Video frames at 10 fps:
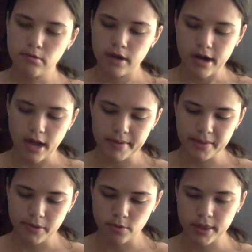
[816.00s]
where I am in the
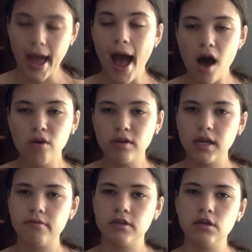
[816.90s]
book without
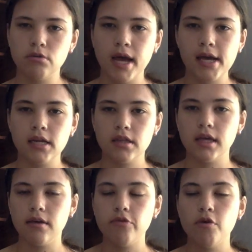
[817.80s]
giving away anything
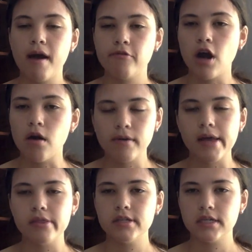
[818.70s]
if you have not read
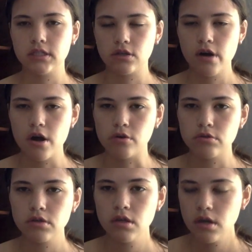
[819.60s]
Six of Crows.